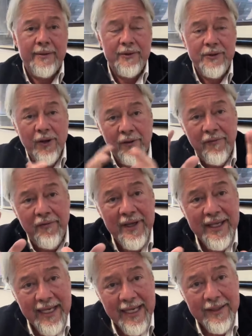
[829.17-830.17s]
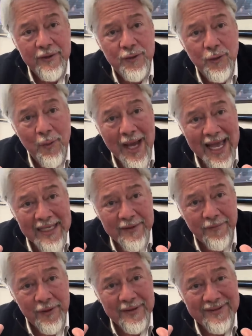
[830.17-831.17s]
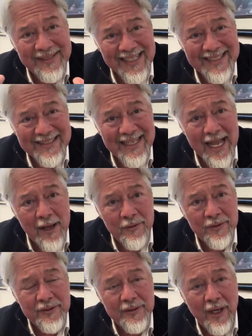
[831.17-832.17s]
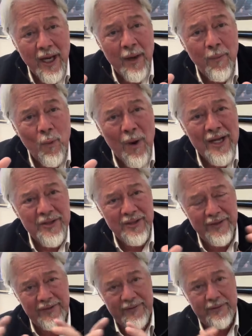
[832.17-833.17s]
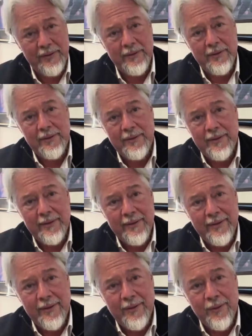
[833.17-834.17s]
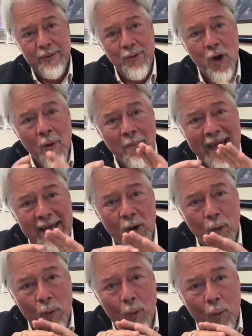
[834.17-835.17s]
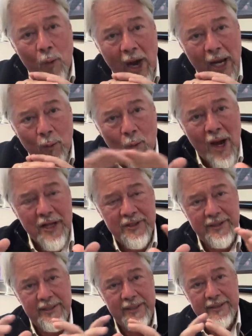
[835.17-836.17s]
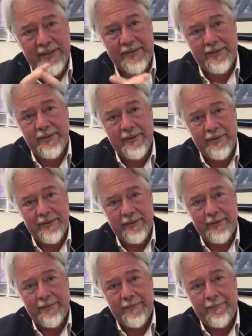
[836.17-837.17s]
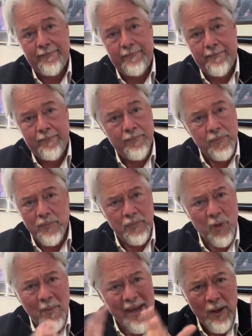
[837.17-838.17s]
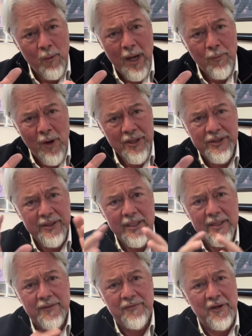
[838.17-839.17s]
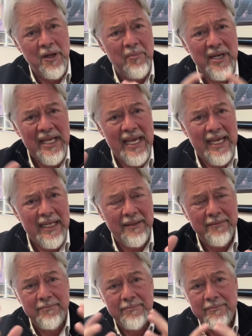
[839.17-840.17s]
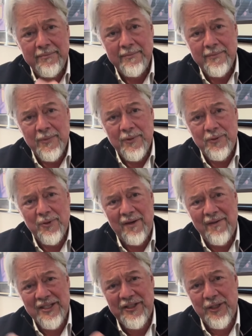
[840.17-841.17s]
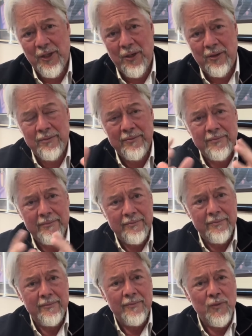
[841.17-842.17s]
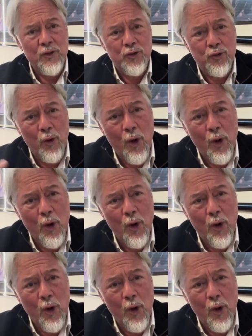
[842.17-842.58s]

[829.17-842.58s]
don't forget to ask for discounts on watches. No matter what watch it is. From a Breguet to a Vacheron to a